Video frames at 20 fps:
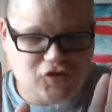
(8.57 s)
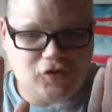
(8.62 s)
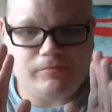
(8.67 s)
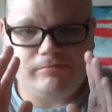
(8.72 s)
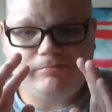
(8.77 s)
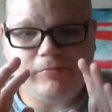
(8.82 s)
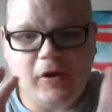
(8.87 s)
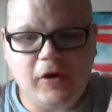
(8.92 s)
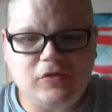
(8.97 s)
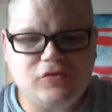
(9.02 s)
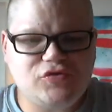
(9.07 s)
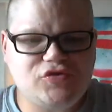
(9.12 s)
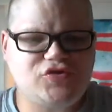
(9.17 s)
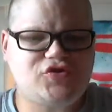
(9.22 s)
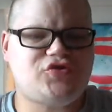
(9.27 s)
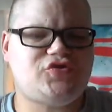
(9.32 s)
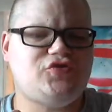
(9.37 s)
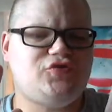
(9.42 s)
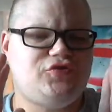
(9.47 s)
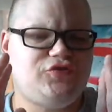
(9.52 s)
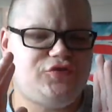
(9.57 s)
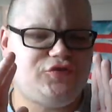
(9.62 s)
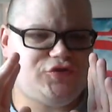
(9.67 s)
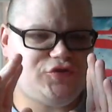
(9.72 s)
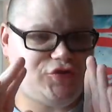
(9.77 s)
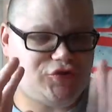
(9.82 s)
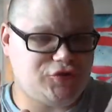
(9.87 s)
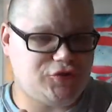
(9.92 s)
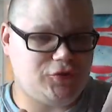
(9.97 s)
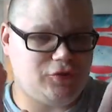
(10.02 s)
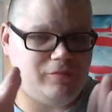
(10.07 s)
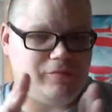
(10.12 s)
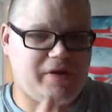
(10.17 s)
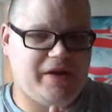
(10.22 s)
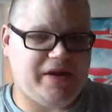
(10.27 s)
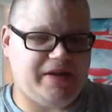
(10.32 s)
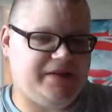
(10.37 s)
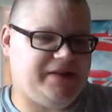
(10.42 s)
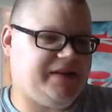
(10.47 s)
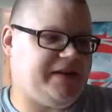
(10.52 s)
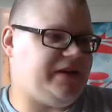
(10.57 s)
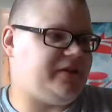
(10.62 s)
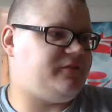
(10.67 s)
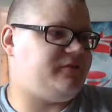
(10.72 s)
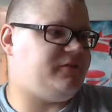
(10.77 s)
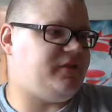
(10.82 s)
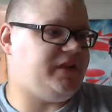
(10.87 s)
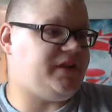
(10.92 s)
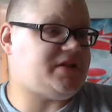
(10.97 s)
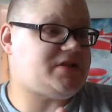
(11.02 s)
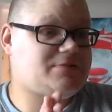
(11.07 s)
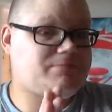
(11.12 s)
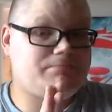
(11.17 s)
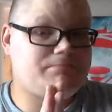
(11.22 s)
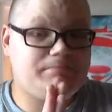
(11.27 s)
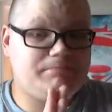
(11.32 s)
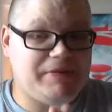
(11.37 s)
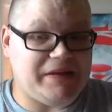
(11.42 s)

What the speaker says: supposed to do my Netflix